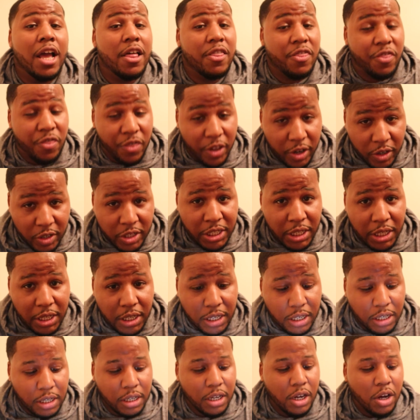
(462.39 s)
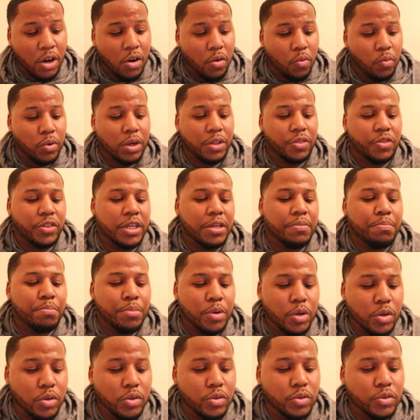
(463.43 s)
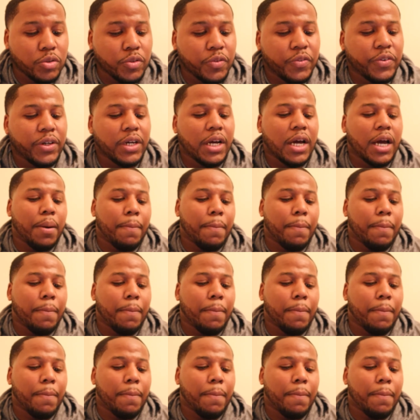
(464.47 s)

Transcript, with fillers: 13 with the Move,